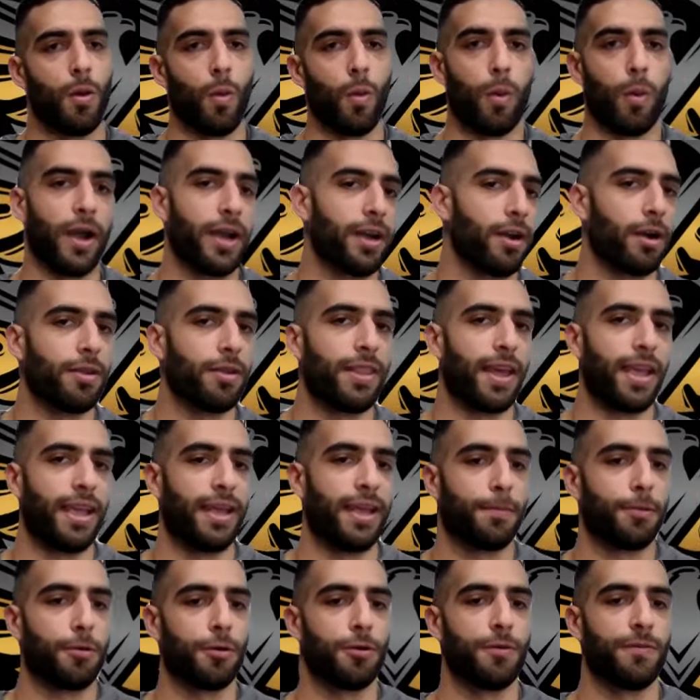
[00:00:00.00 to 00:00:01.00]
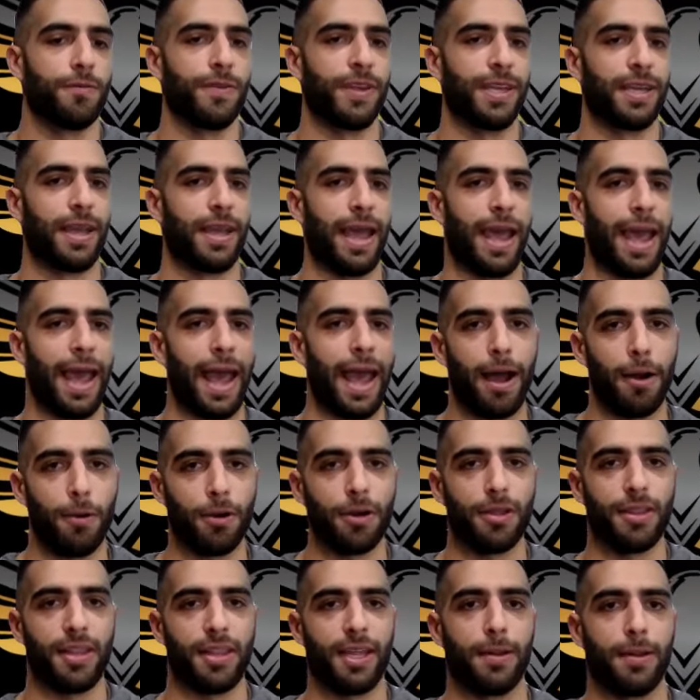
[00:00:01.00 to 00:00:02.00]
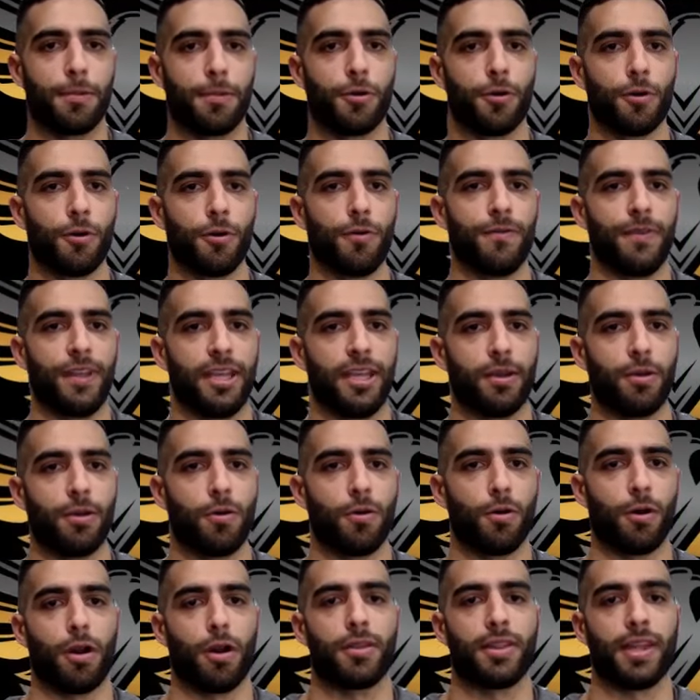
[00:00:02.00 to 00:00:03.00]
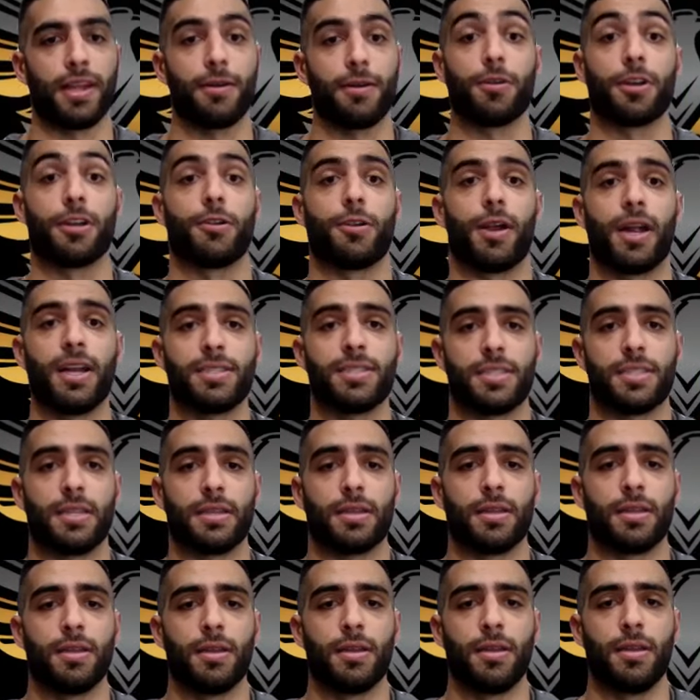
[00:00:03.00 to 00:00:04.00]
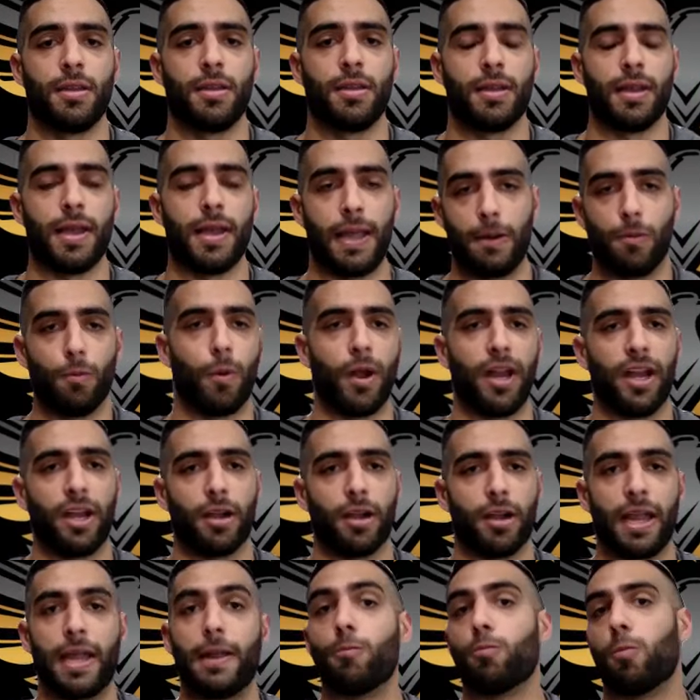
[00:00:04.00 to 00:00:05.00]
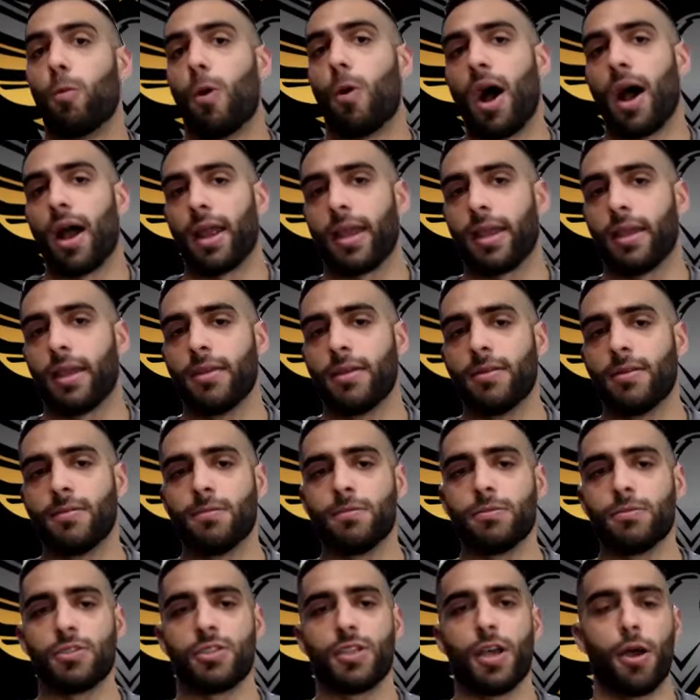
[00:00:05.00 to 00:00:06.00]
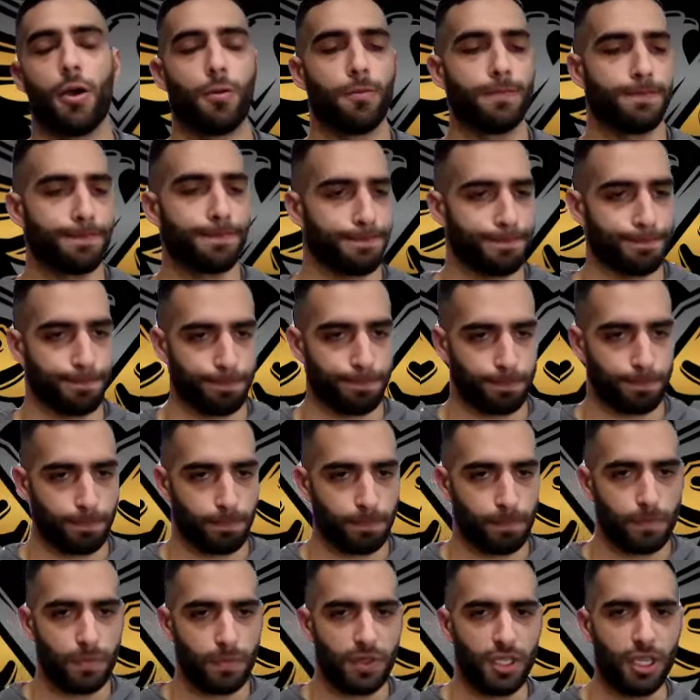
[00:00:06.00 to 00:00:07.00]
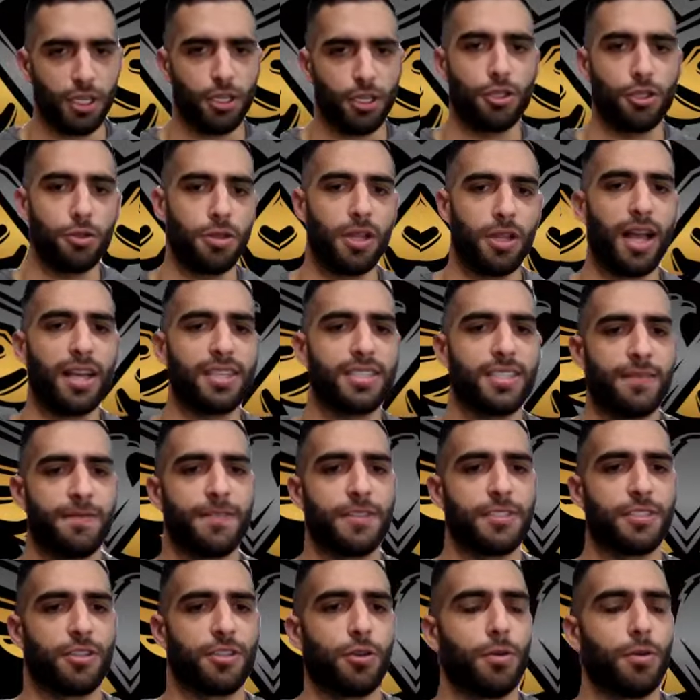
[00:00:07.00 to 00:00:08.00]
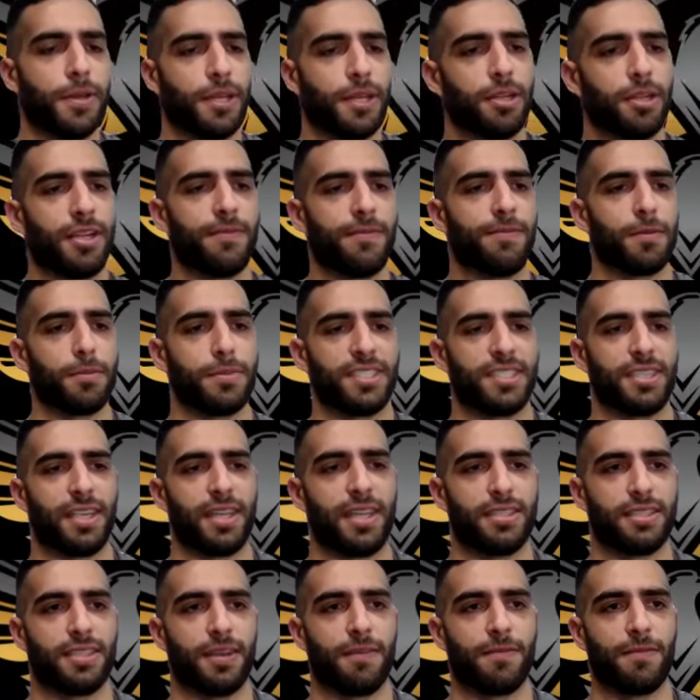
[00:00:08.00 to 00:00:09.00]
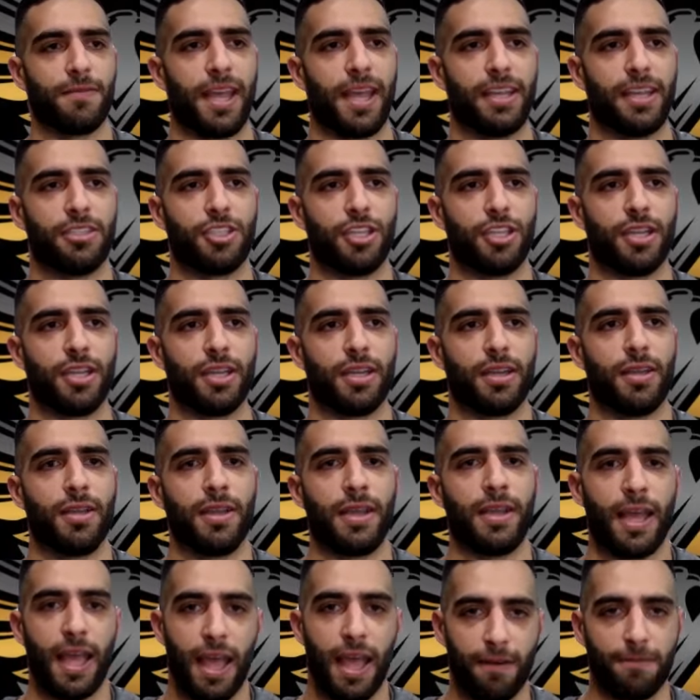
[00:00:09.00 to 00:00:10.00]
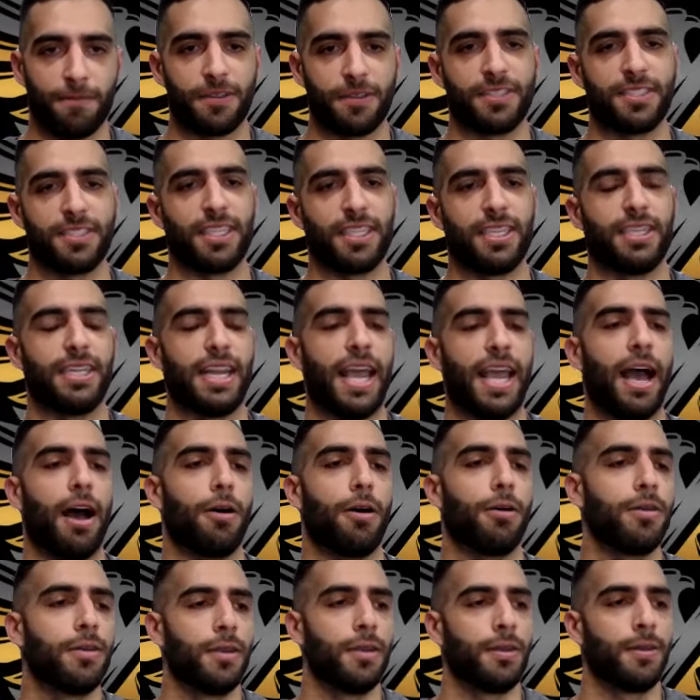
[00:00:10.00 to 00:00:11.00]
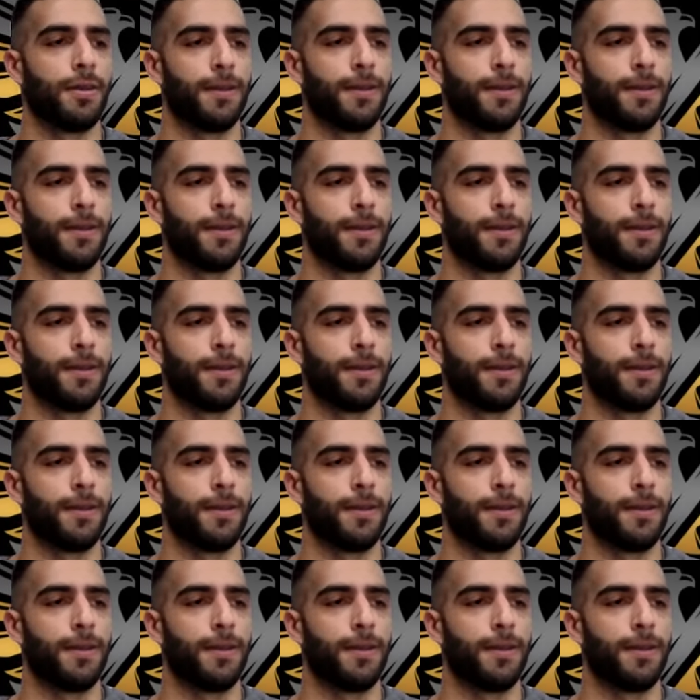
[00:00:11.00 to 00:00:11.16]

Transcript: where are they improving? How are they improving? Or are they regressing? And where and why? So, utilizing physical ability from a sense of gauging efficacy. Now,